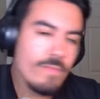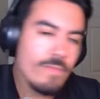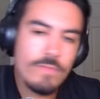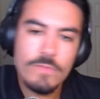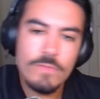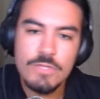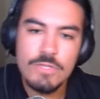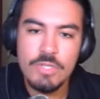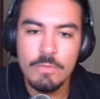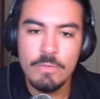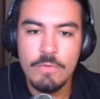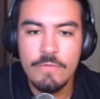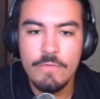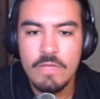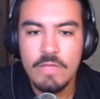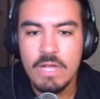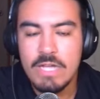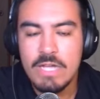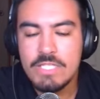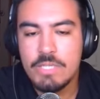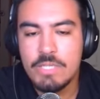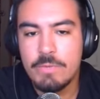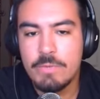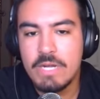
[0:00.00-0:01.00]
So moving
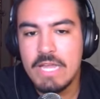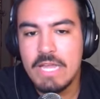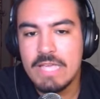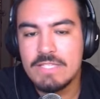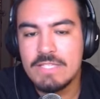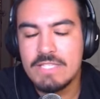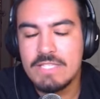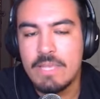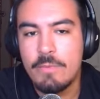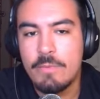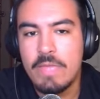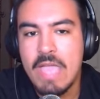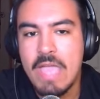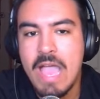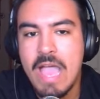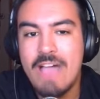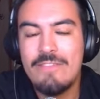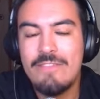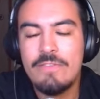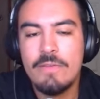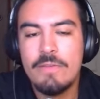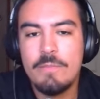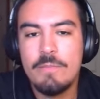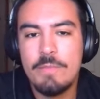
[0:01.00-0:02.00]
on to our next day, we
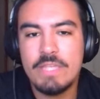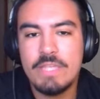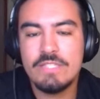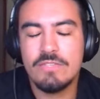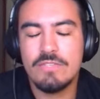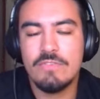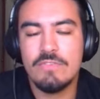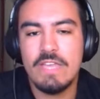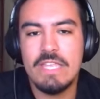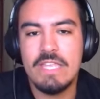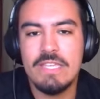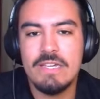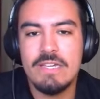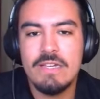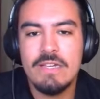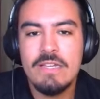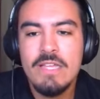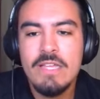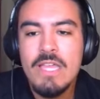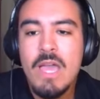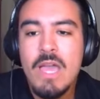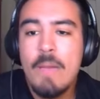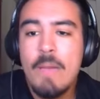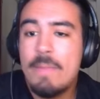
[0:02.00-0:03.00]
have Pennsylvania.
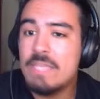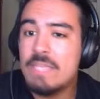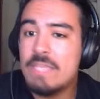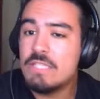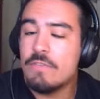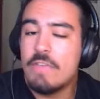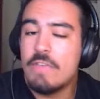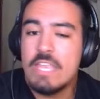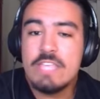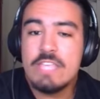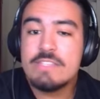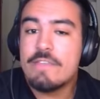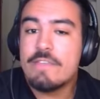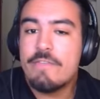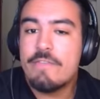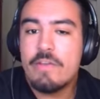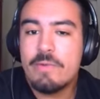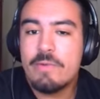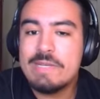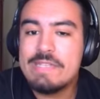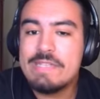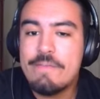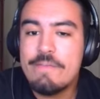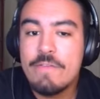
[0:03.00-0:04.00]
Pennsylvania is a
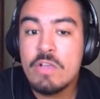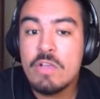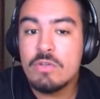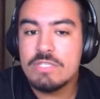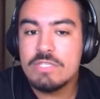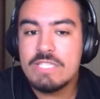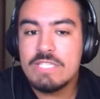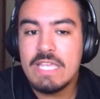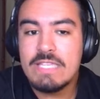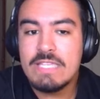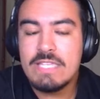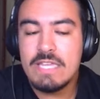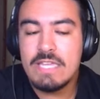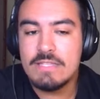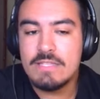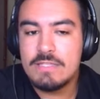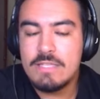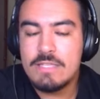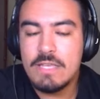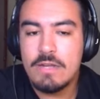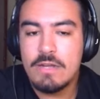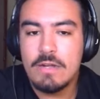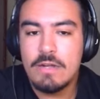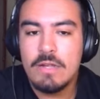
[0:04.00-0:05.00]
very difficult state to
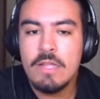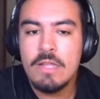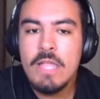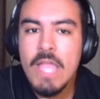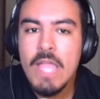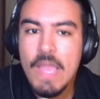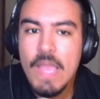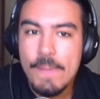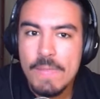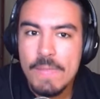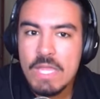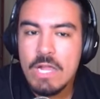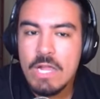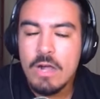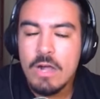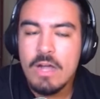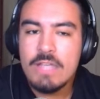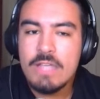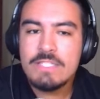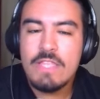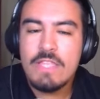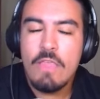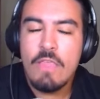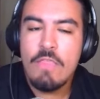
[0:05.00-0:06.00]
consider
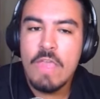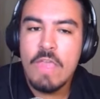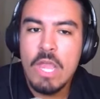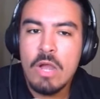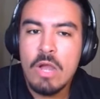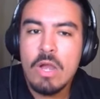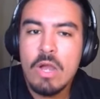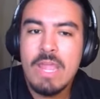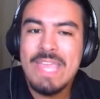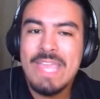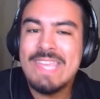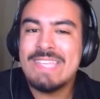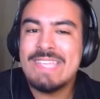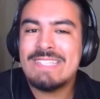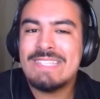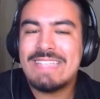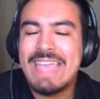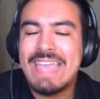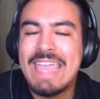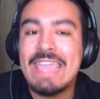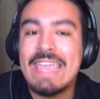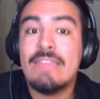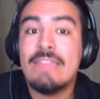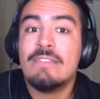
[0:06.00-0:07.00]
because there is
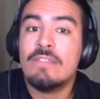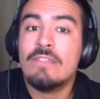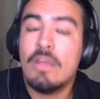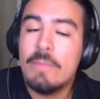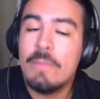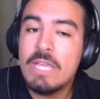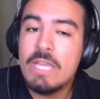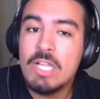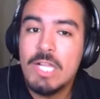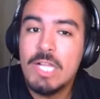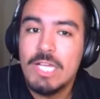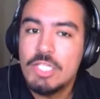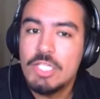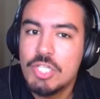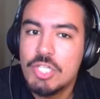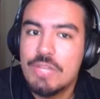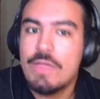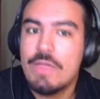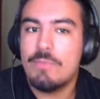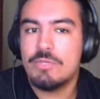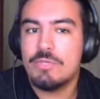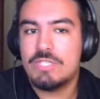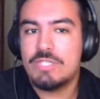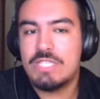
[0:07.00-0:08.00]
a nomenclature
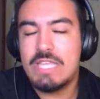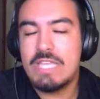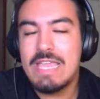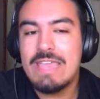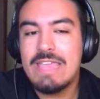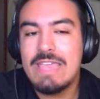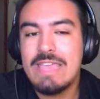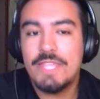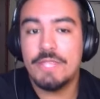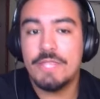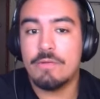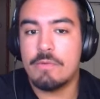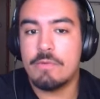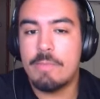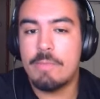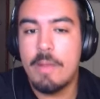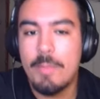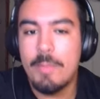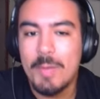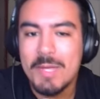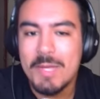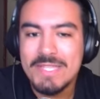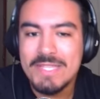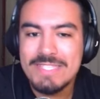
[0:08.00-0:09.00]
that will say that the
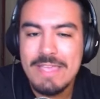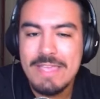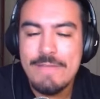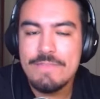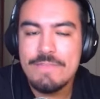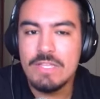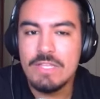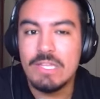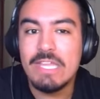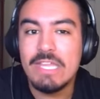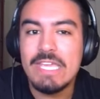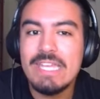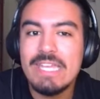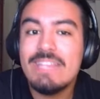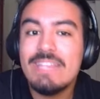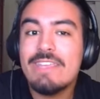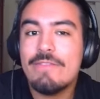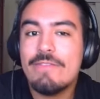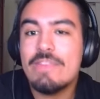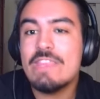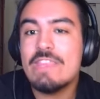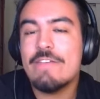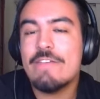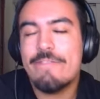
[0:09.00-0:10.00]
Republicans have the lead,
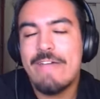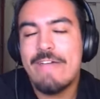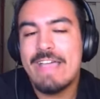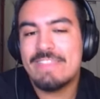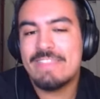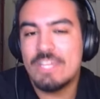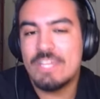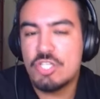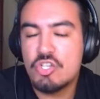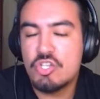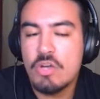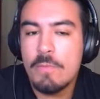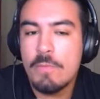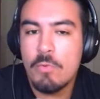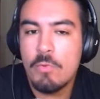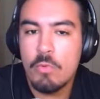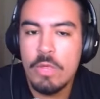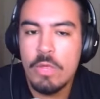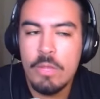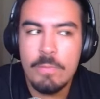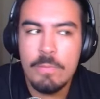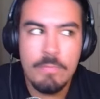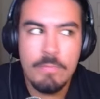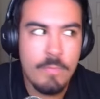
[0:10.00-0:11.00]
given the fact that Trump
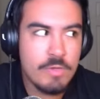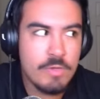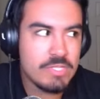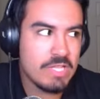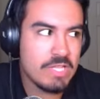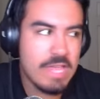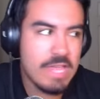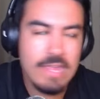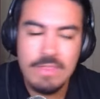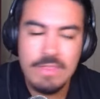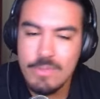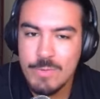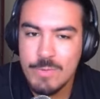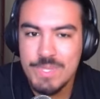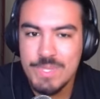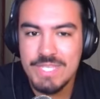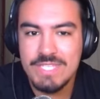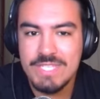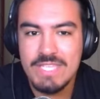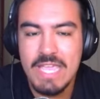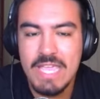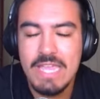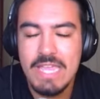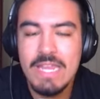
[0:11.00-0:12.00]
will most likely win the
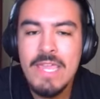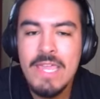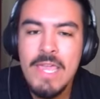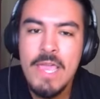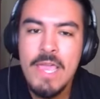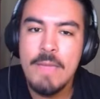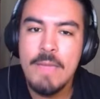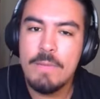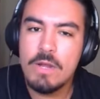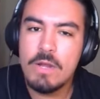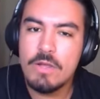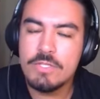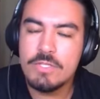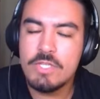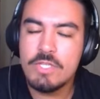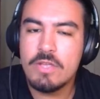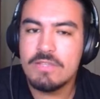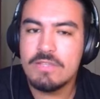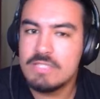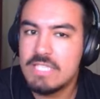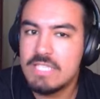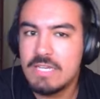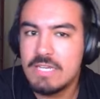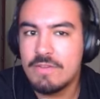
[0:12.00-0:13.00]
state, but also
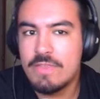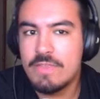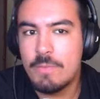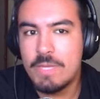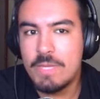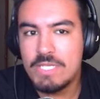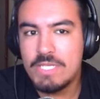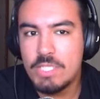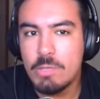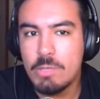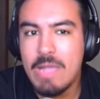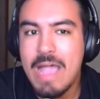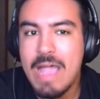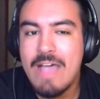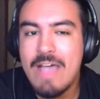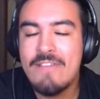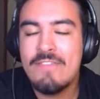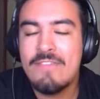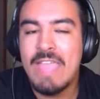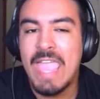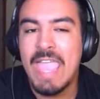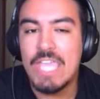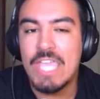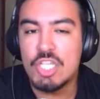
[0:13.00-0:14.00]
consider that we do
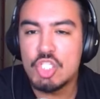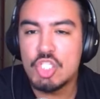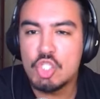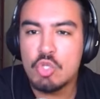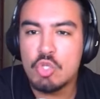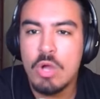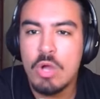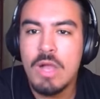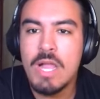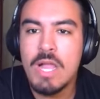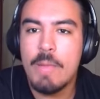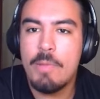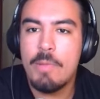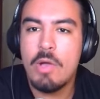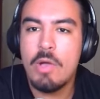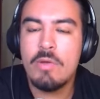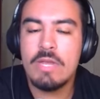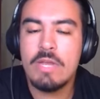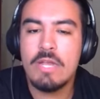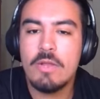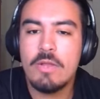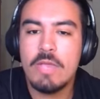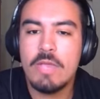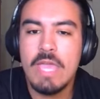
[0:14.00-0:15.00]
have a strong
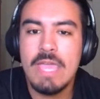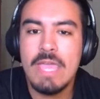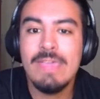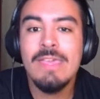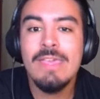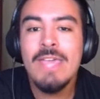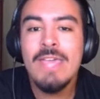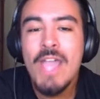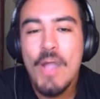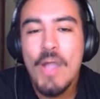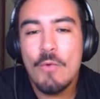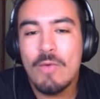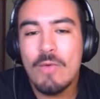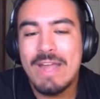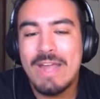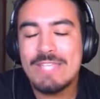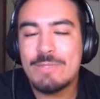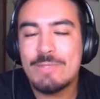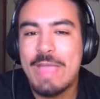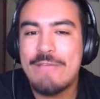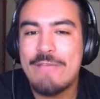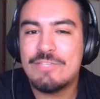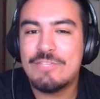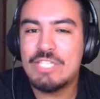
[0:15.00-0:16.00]
opponent, okay? Whereas
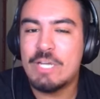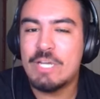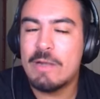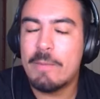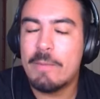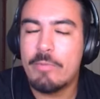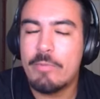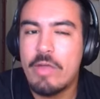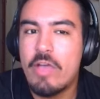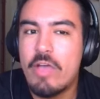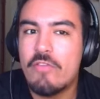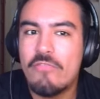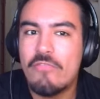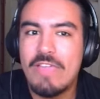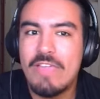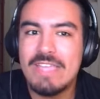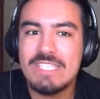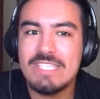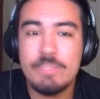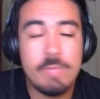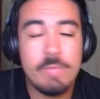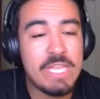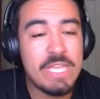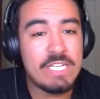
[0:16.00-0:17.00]
we have Sherrod Brown
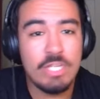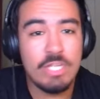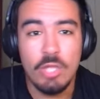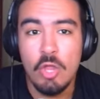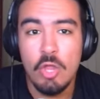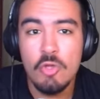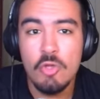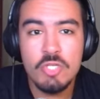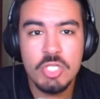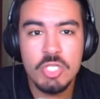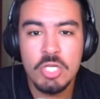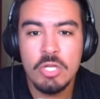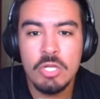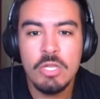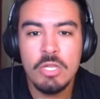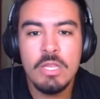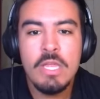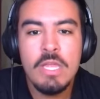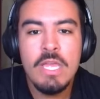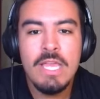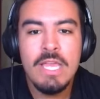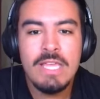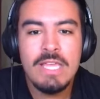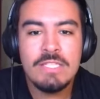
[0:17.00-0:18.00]
fans being delusional,
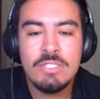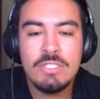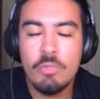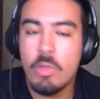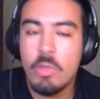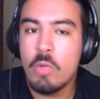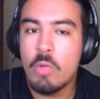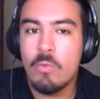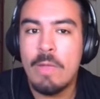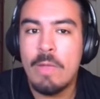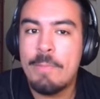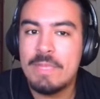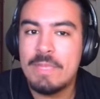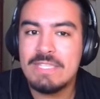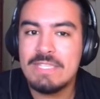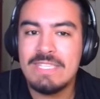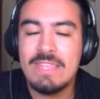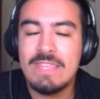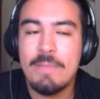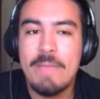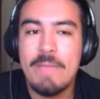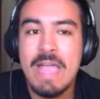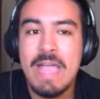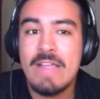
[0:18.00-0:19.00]
doing whippets
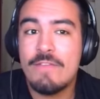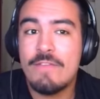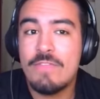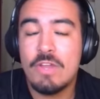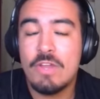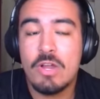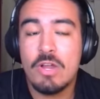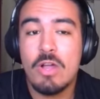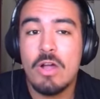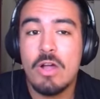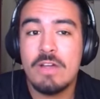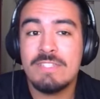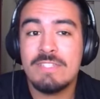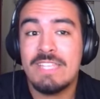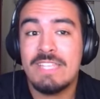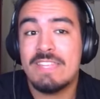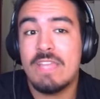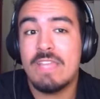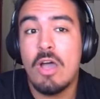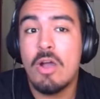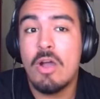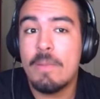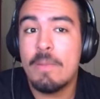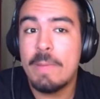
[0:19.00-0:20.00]
in the back of their cars at
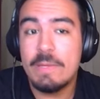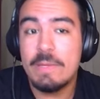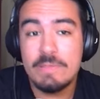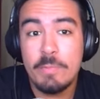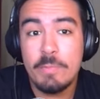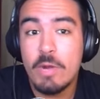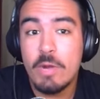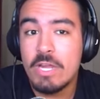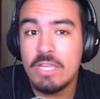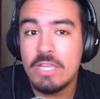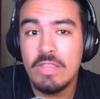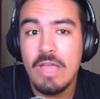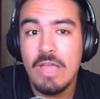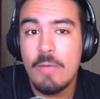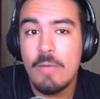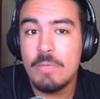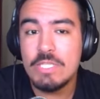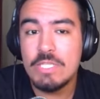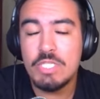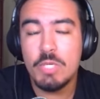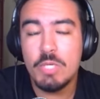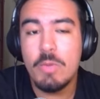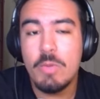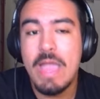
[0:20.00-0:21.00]
the Arby's parking lot,
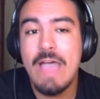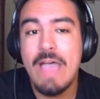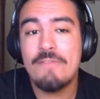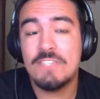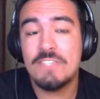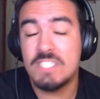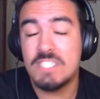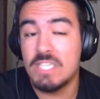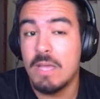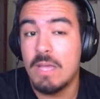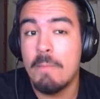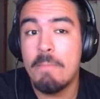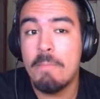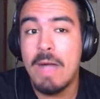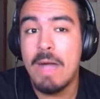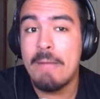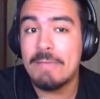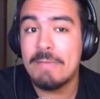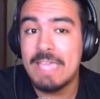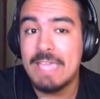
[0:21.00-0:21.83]
we do have some Bob